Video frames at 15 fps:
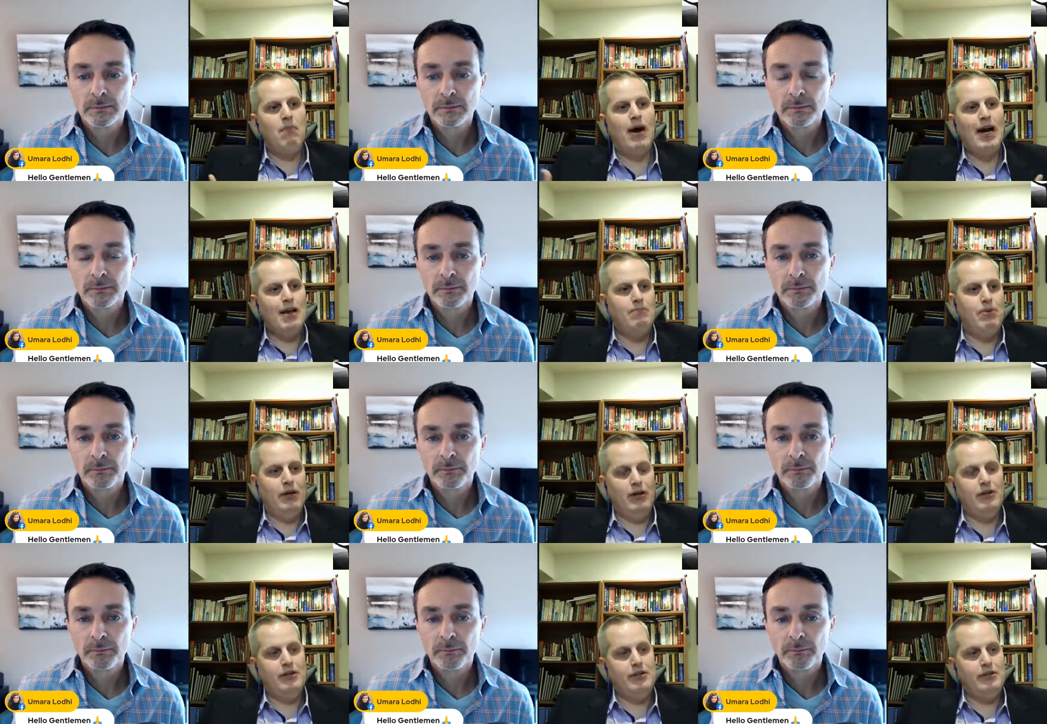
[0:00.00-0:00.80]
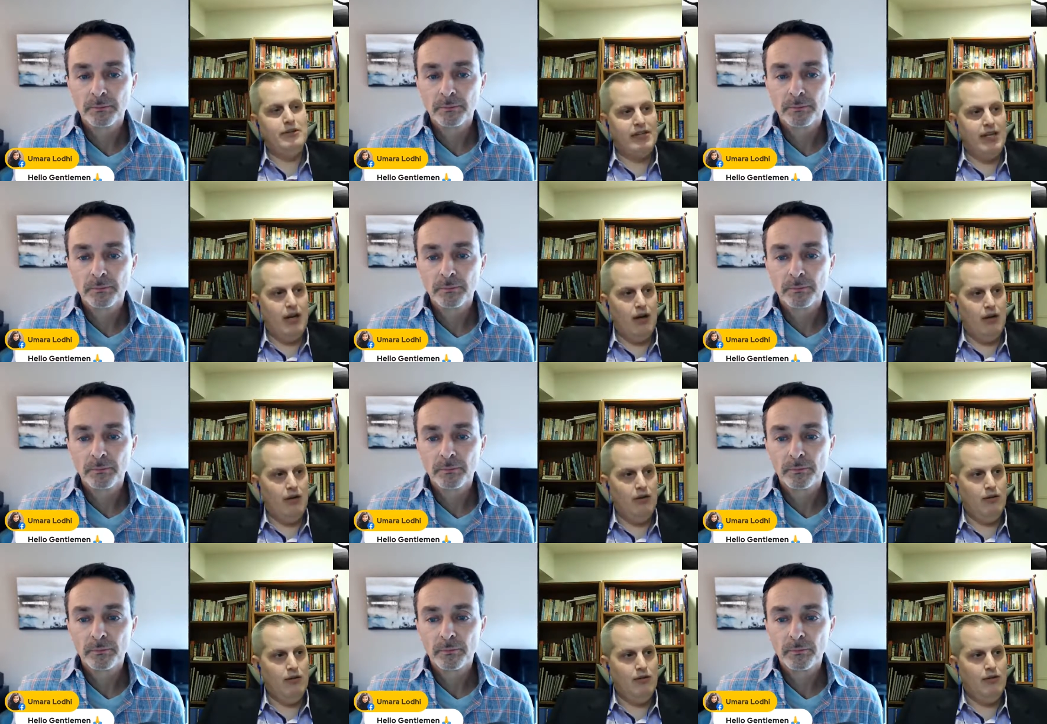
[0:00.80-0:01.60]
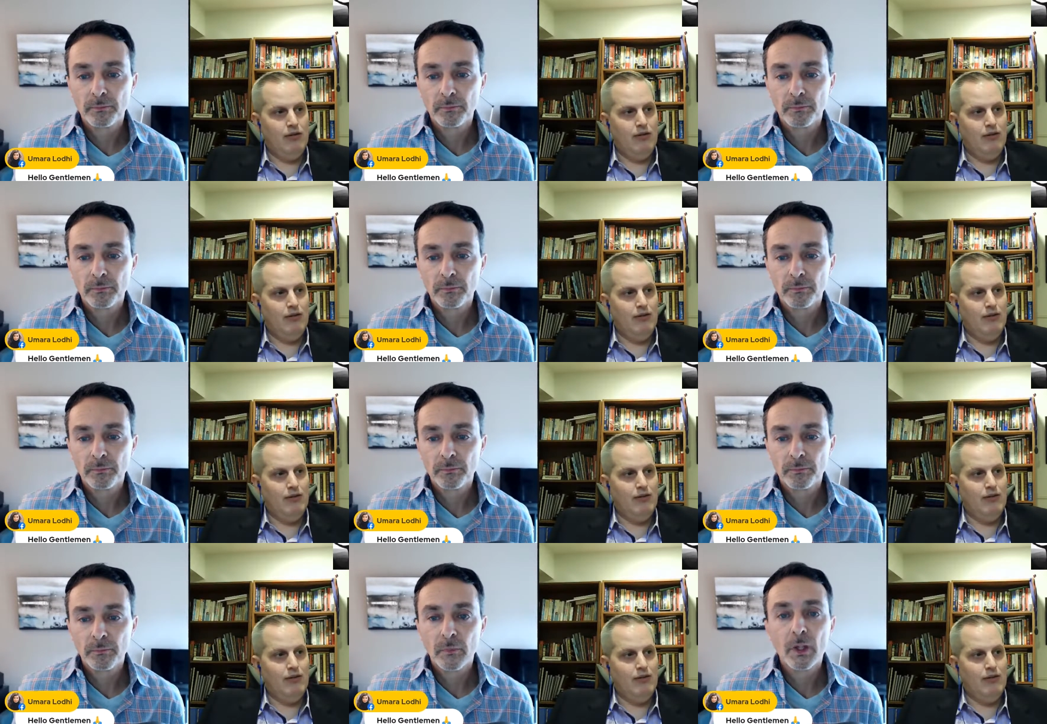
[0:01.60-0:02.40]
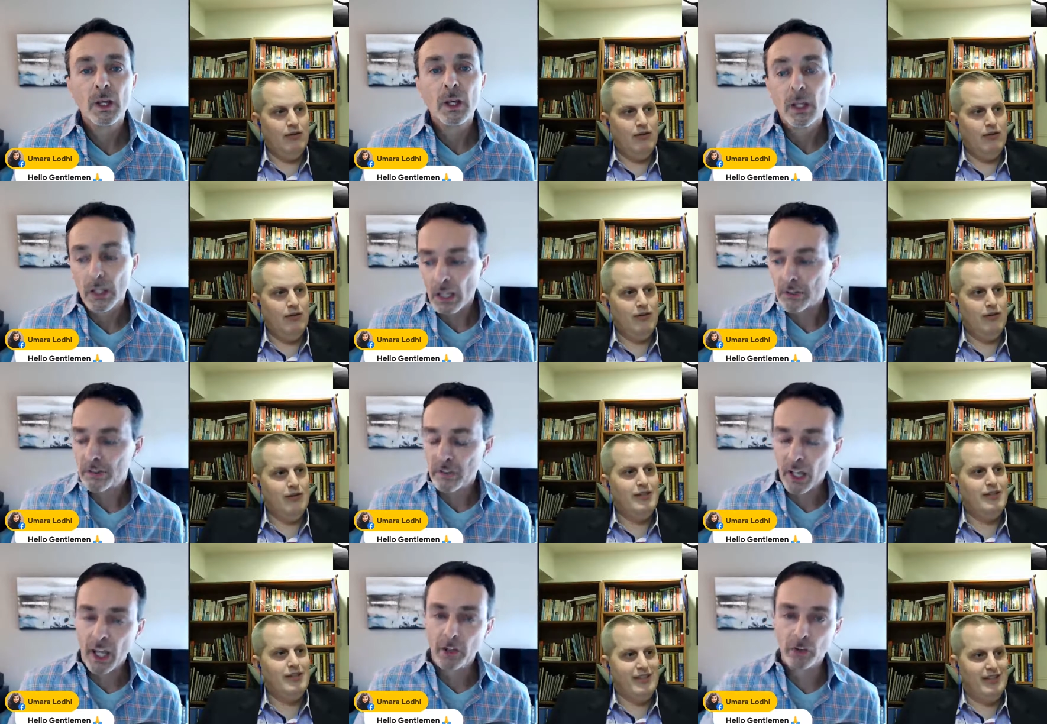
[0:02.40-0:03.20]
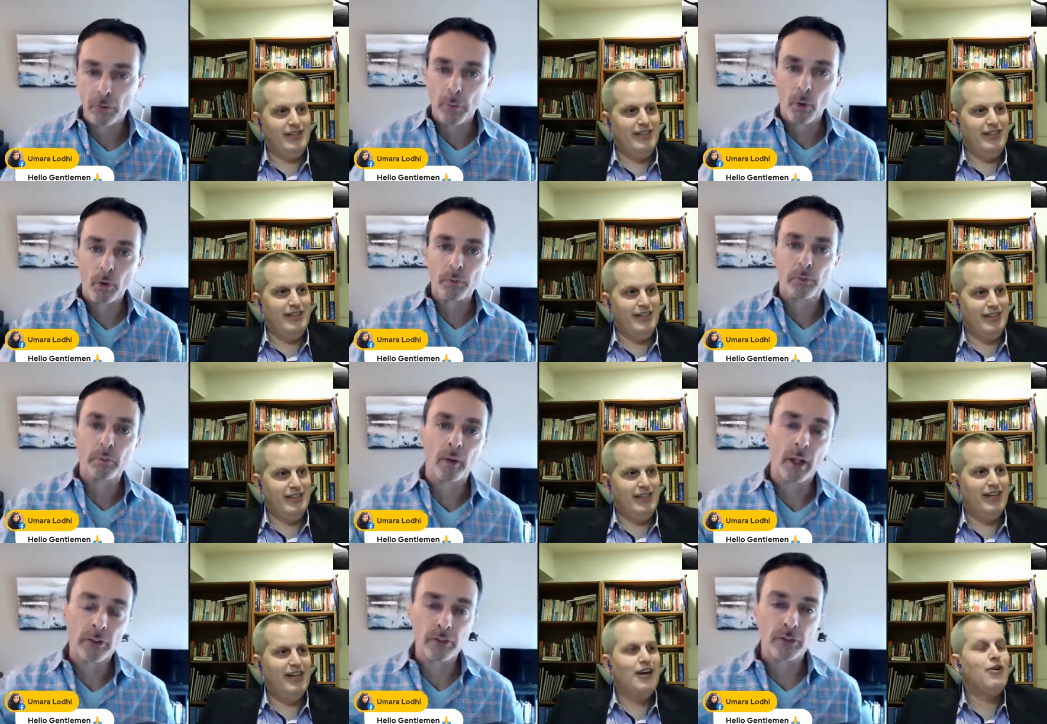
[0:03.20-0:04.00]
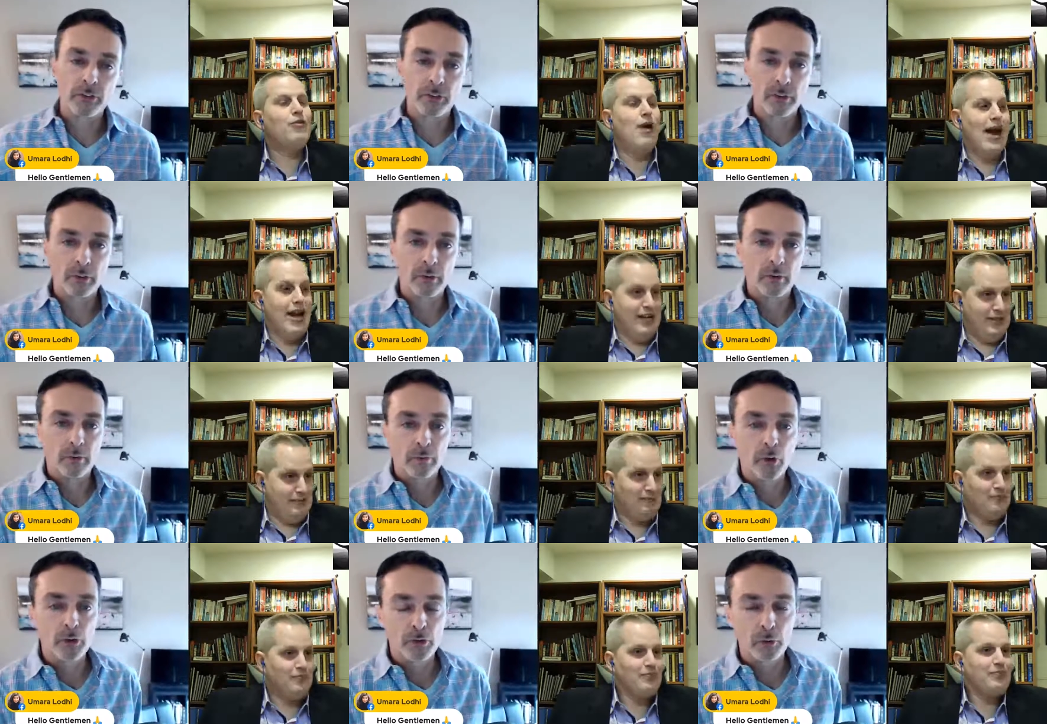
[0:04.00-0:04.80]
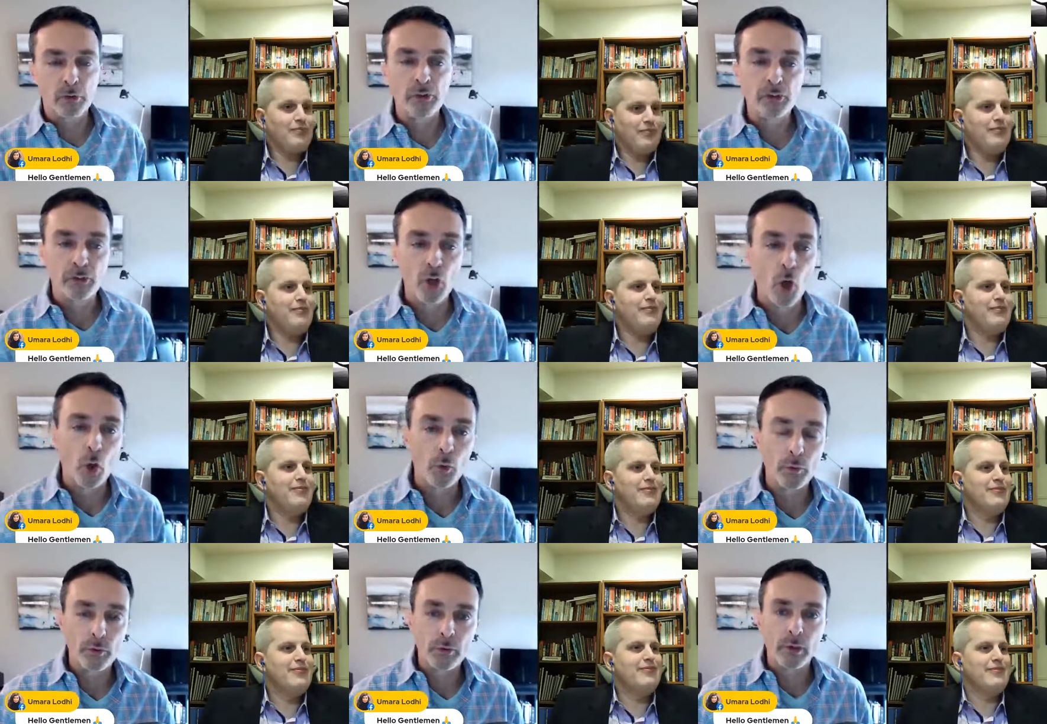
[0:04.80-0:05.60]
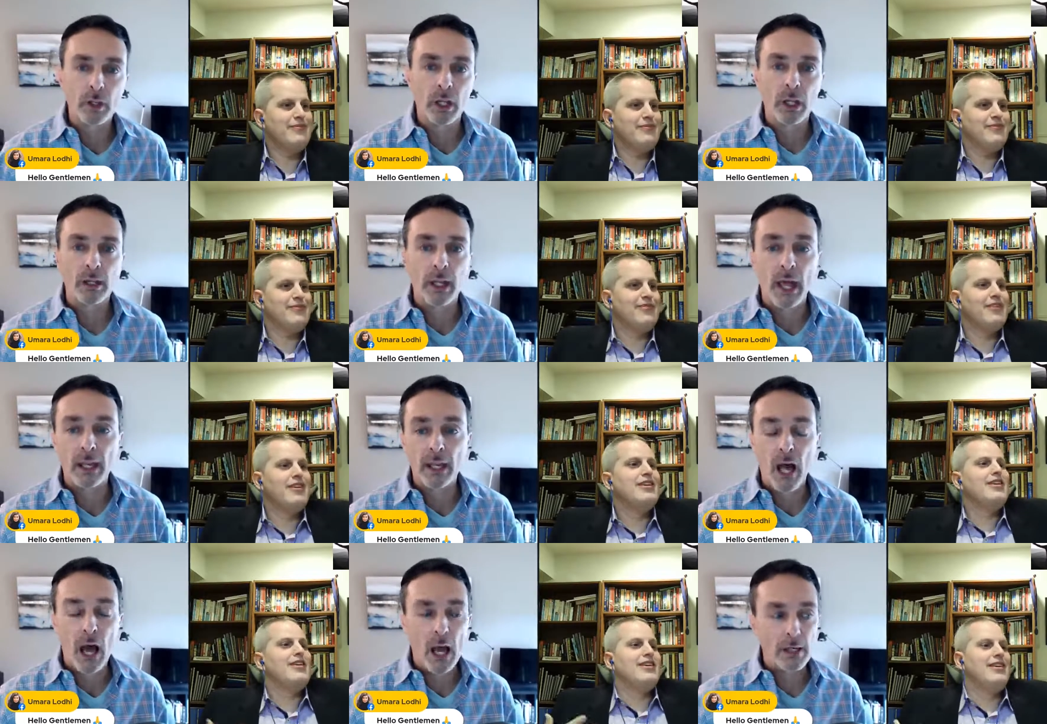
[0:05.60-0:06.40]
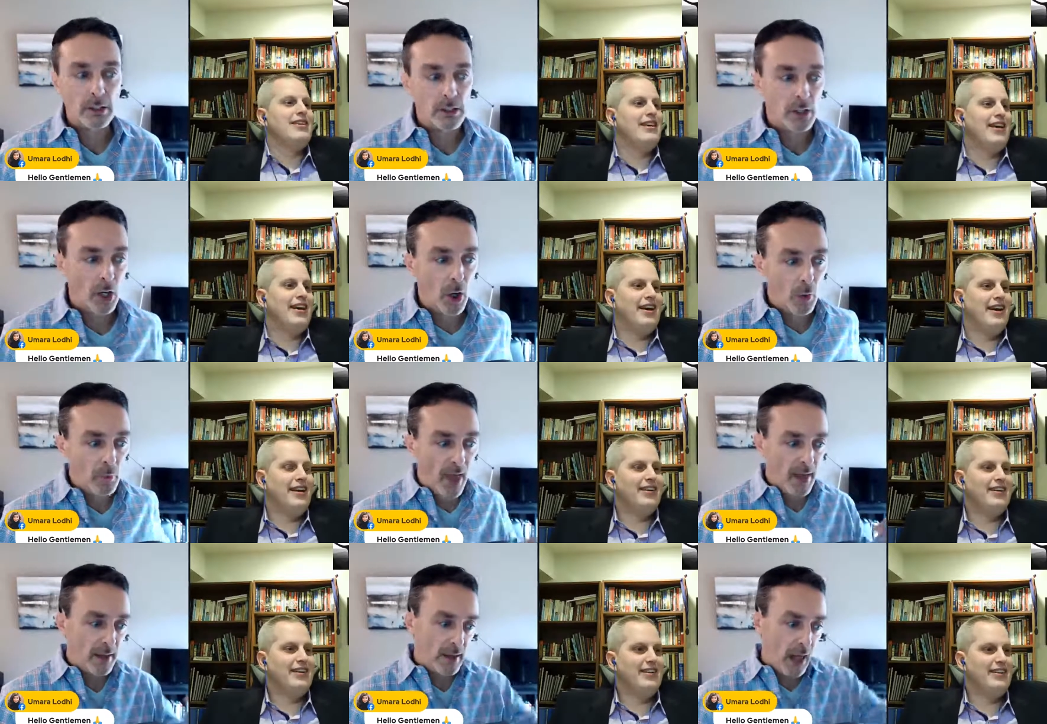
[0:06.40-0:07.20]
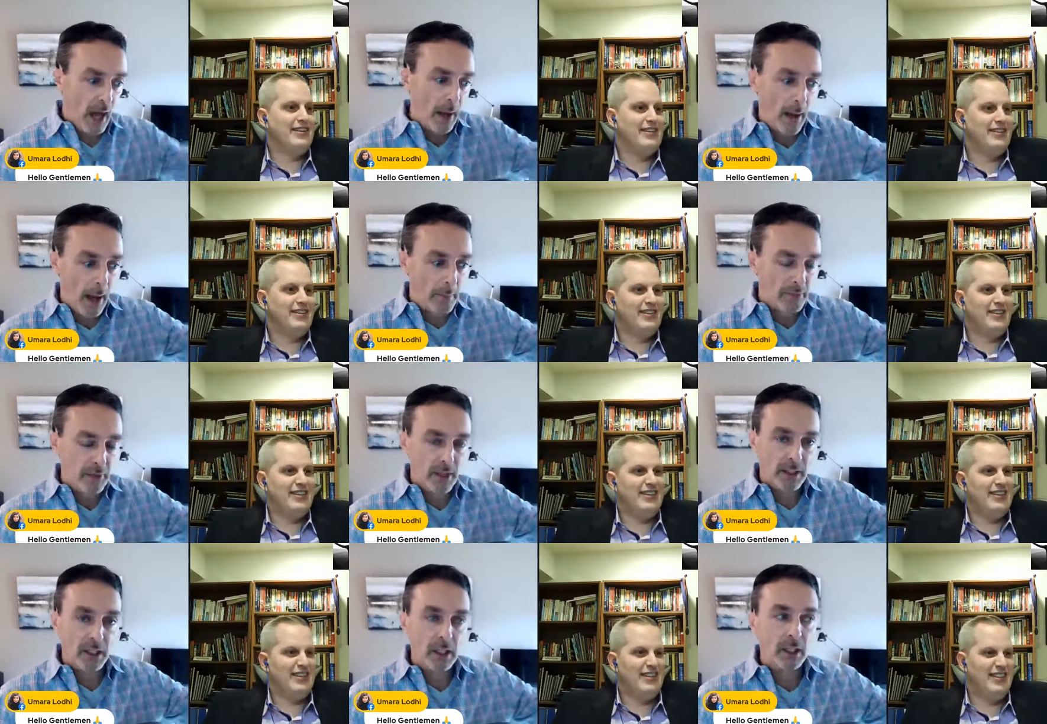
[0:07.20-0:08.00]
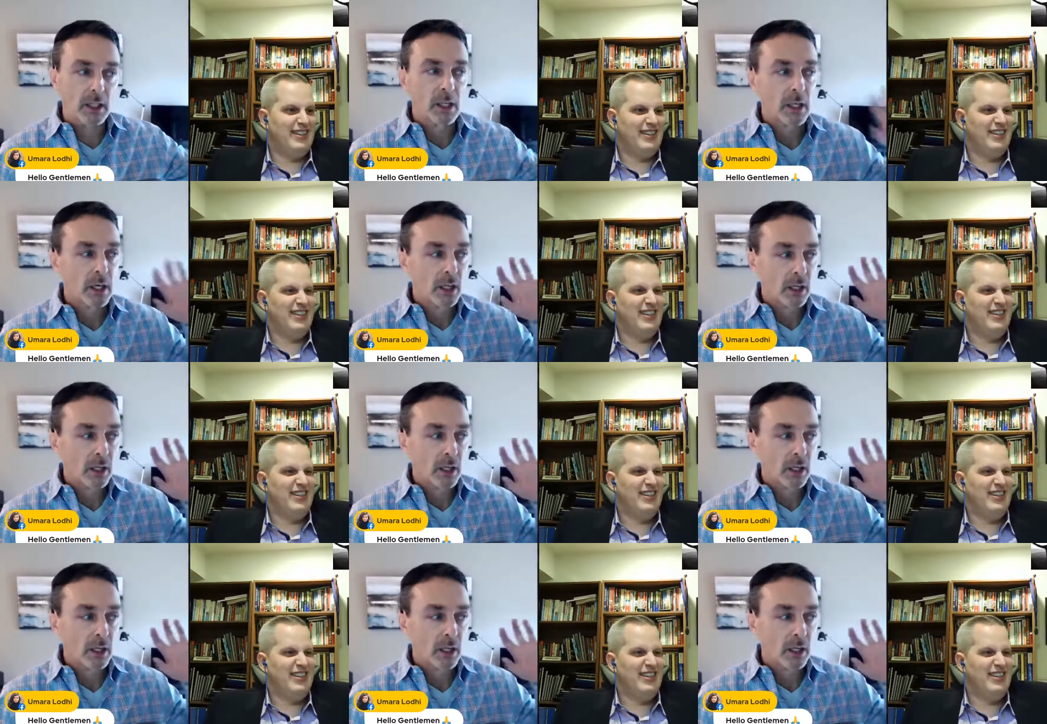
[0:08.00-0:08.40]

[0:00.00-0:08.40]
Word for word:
Speaker 1: my ability to sell?
Speaker 2: That's tangible. It's right. There's a result eh, that I, you know, that I'm thinking